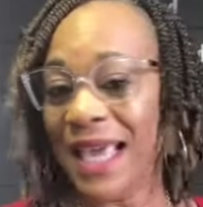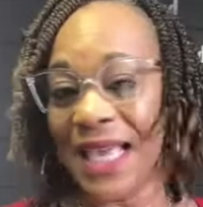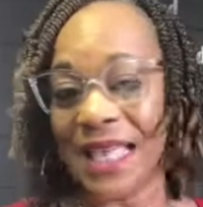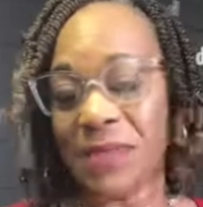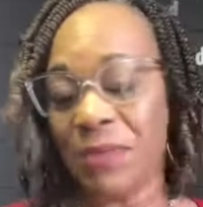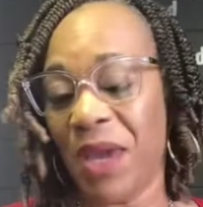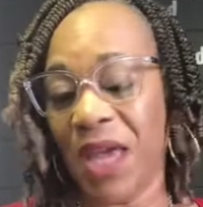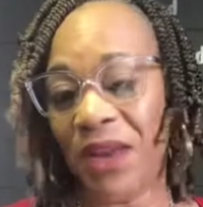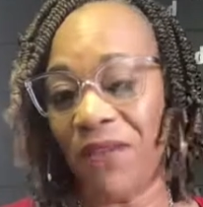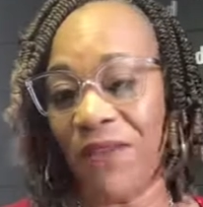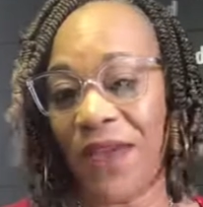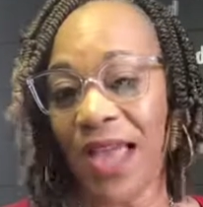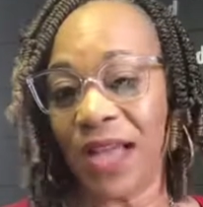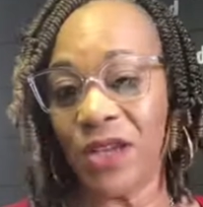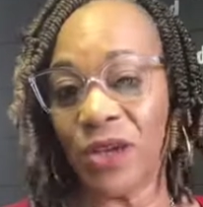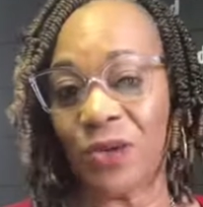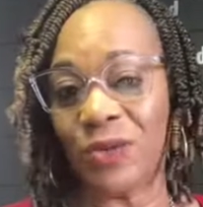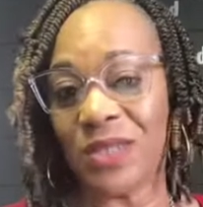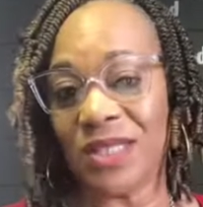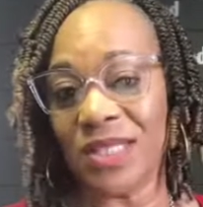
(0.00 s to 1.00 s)
As a matter of fact,
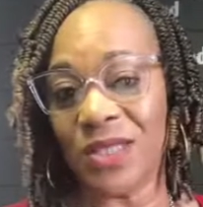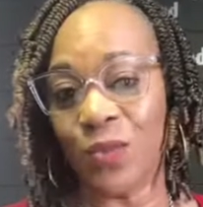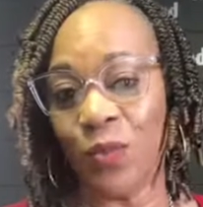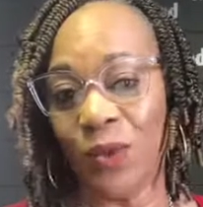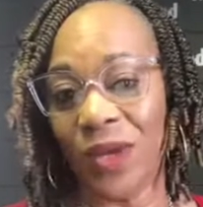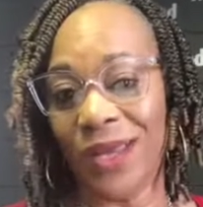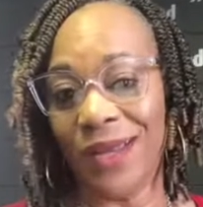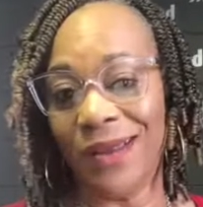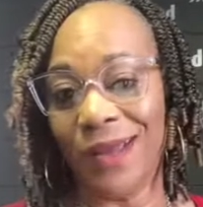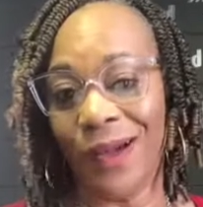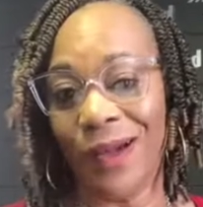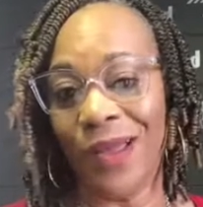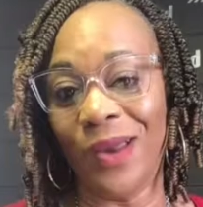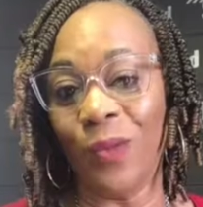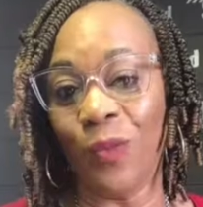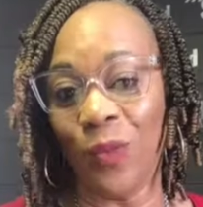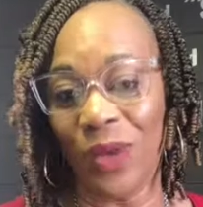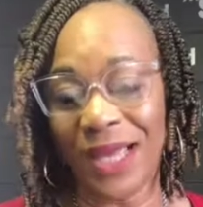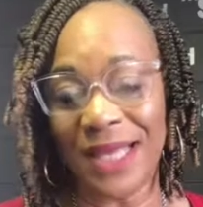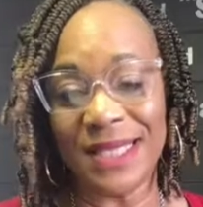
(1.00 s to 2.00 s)
don't just win
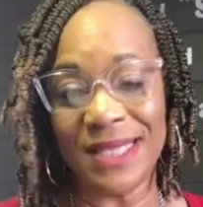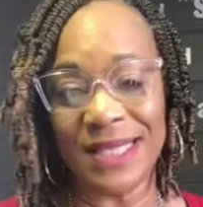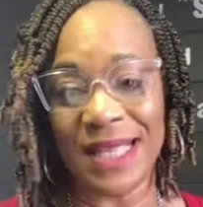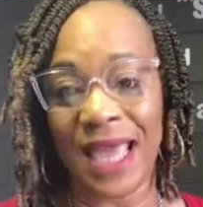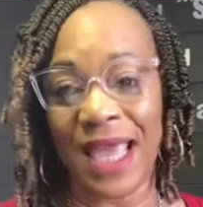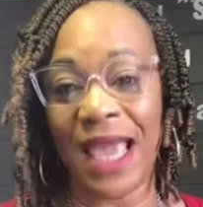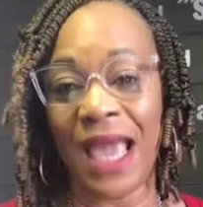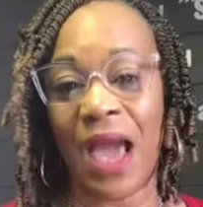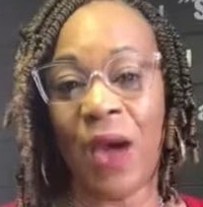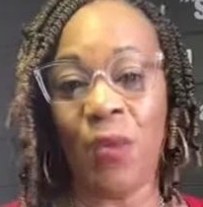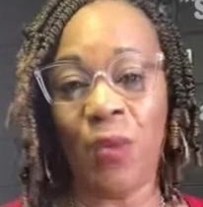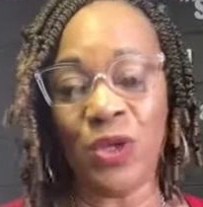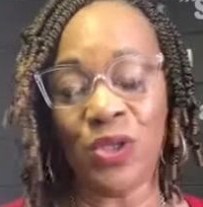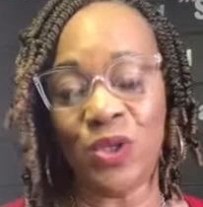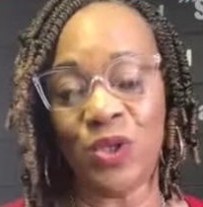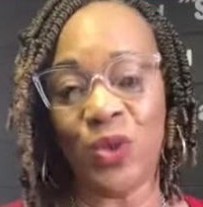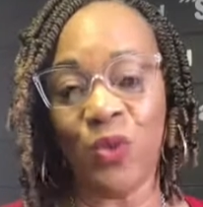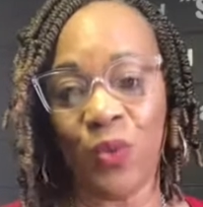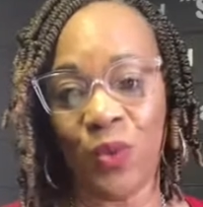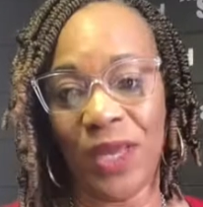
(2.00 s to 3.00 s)
on Wednesday. I want
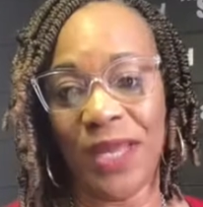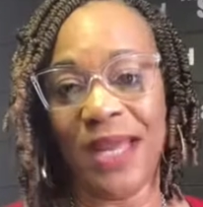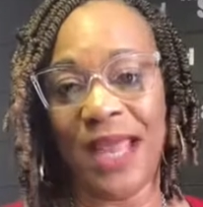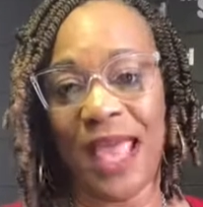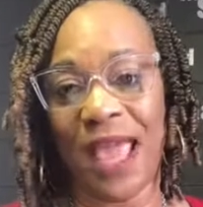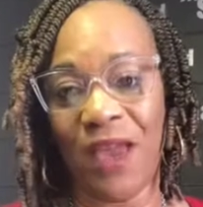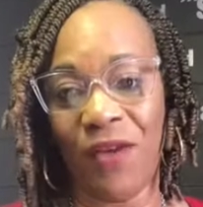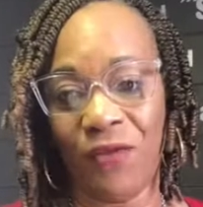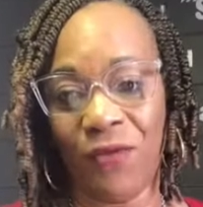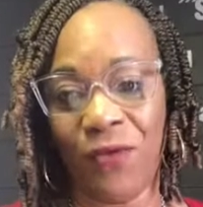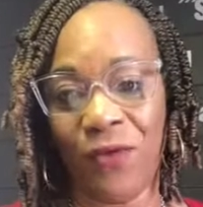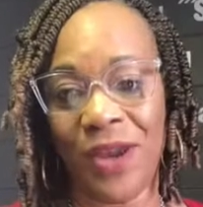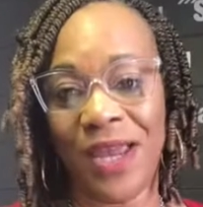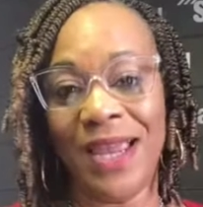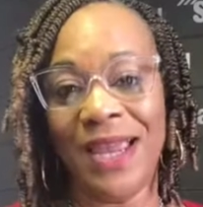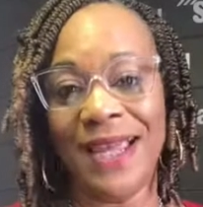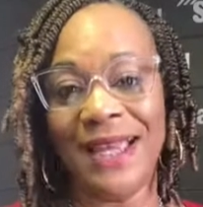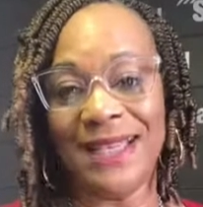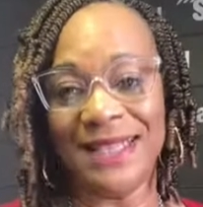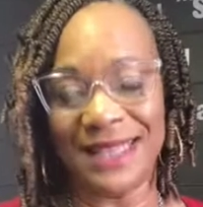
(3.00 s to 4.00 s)
you to win every
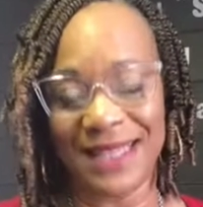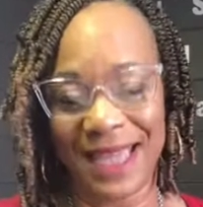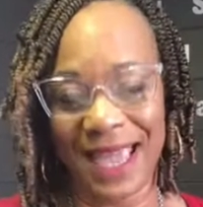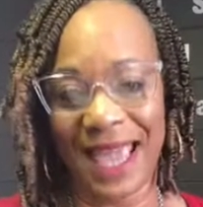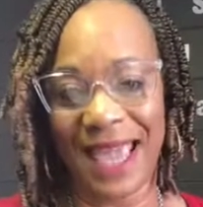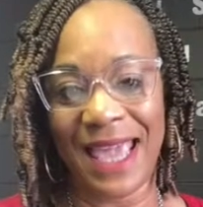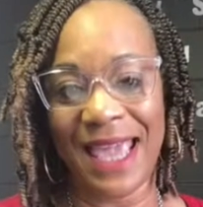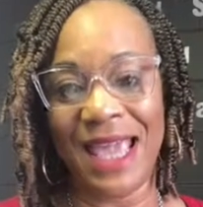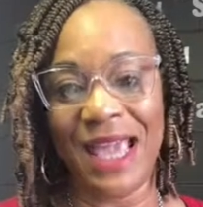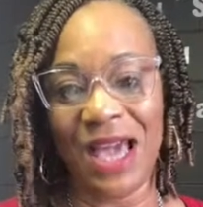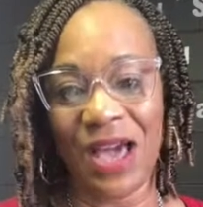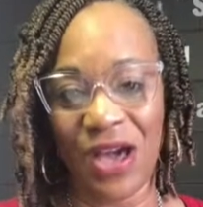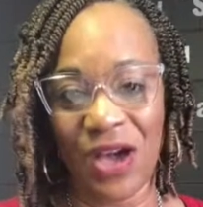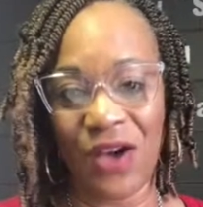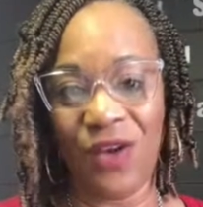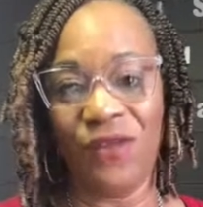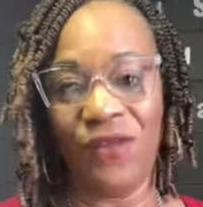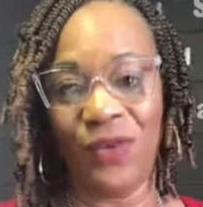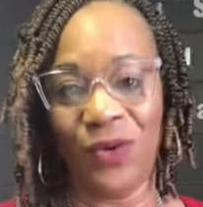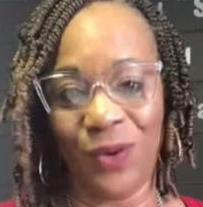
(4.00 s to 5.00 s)
day
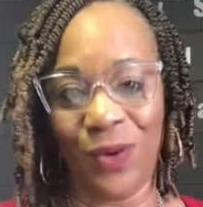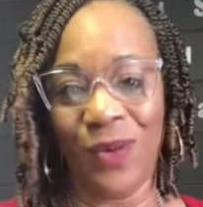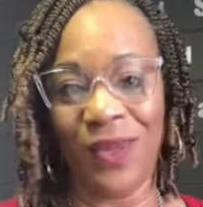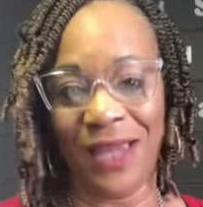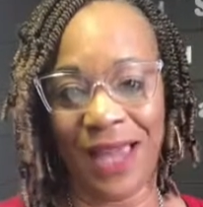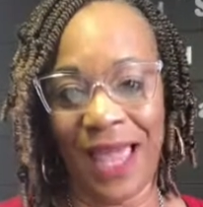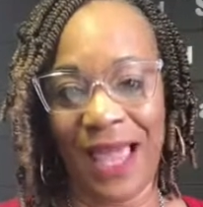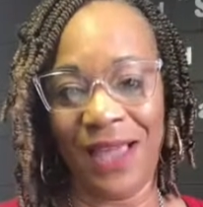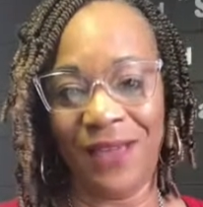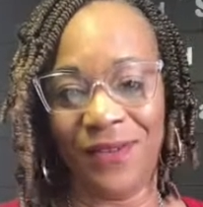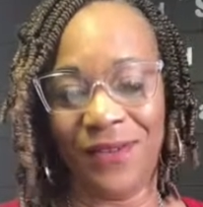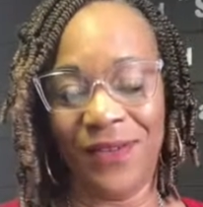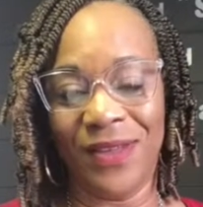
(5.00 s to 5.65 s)
of your life.